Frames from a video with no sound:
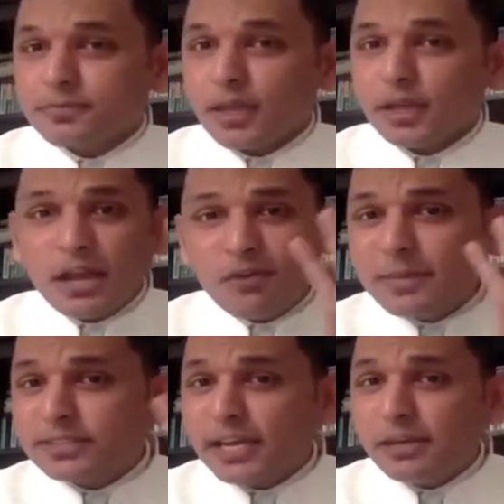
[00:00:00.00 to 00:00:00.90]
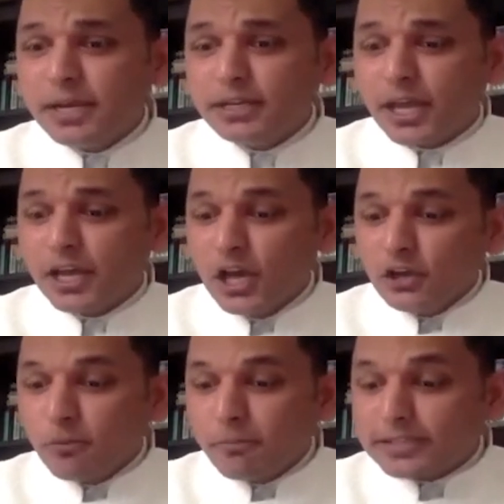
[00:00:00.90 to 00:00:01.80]
Never miss any meeting.
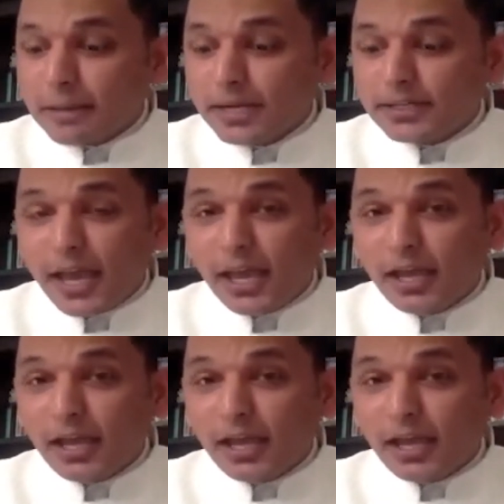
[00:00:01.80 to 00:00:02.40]
You miss a meeting,